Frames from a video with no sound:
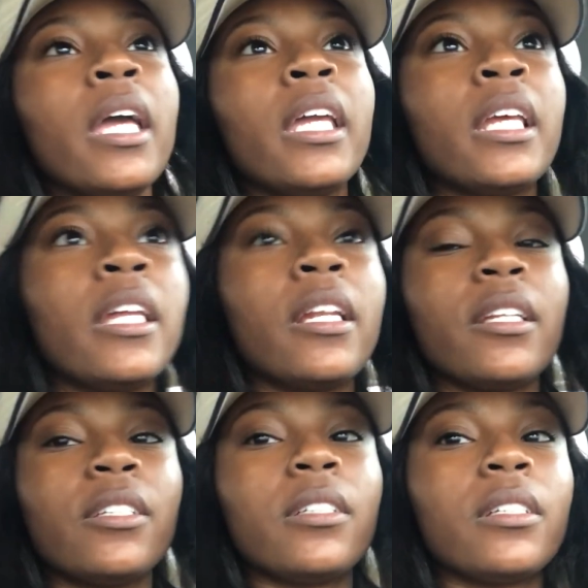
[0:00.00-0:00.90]
he
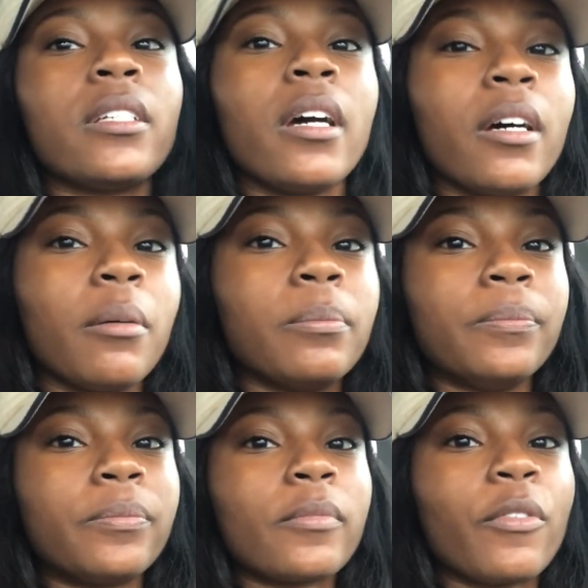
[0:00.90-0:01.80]
didn't
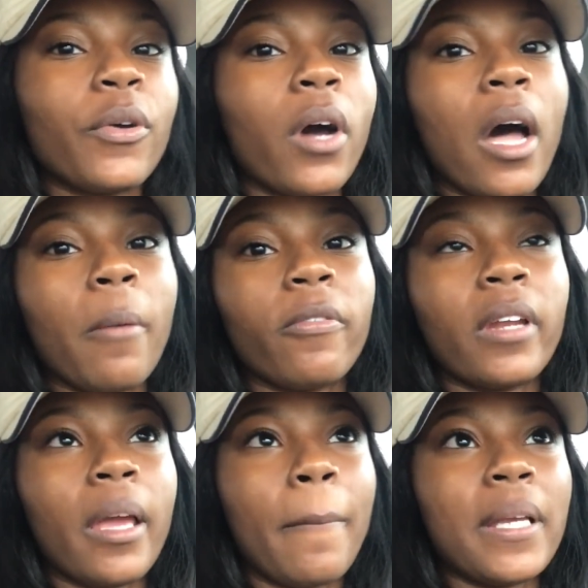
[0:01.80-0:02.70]
feel
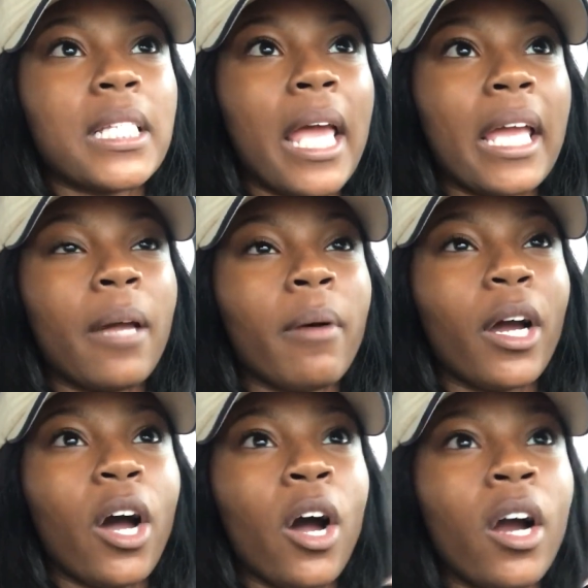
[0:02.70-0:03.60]
confident in me taking my
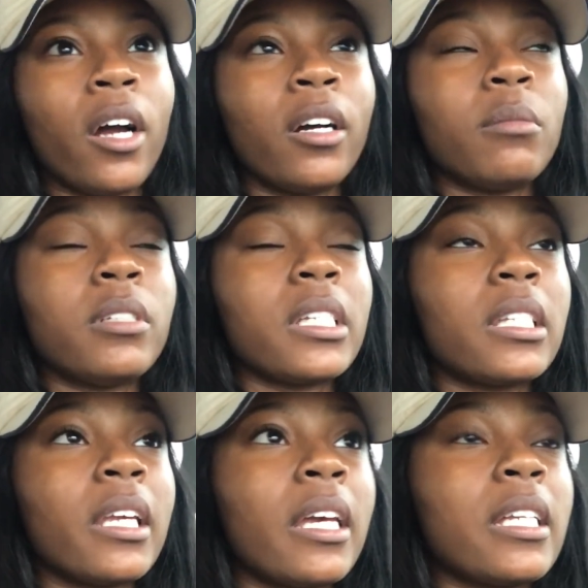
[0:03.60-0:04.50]
car up
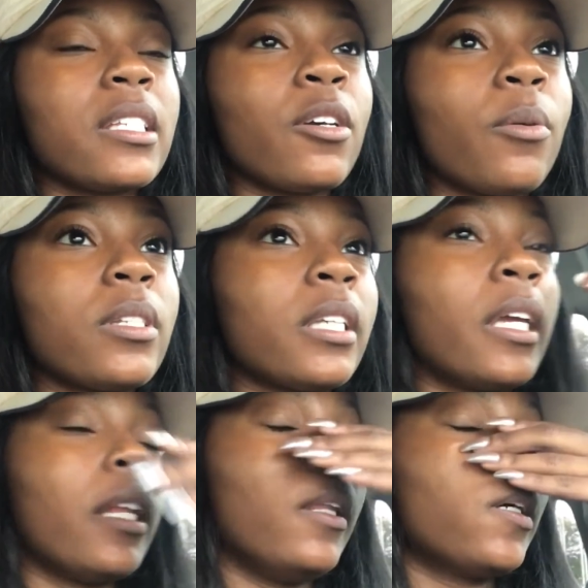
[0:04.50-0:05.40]
just yet. He still wants to
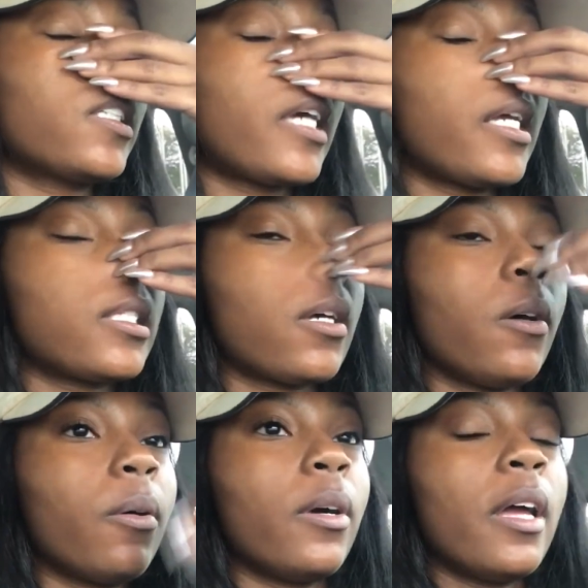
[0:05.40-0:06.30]
get it looked at,
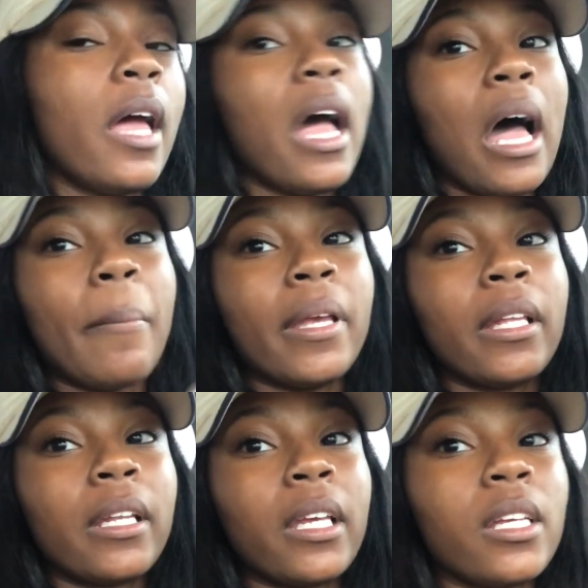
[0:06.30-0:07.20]
so I'm
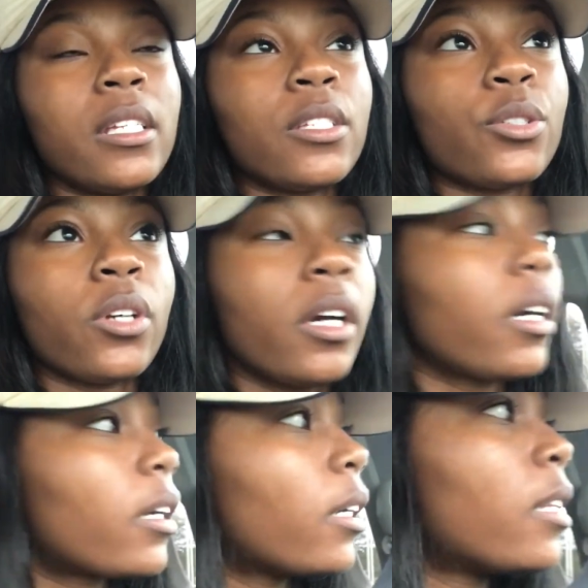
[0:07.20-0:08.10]
in his
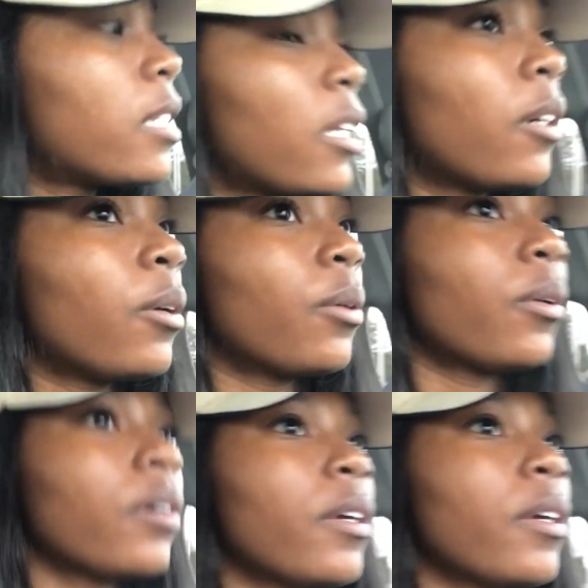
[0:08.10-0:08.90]
truck until,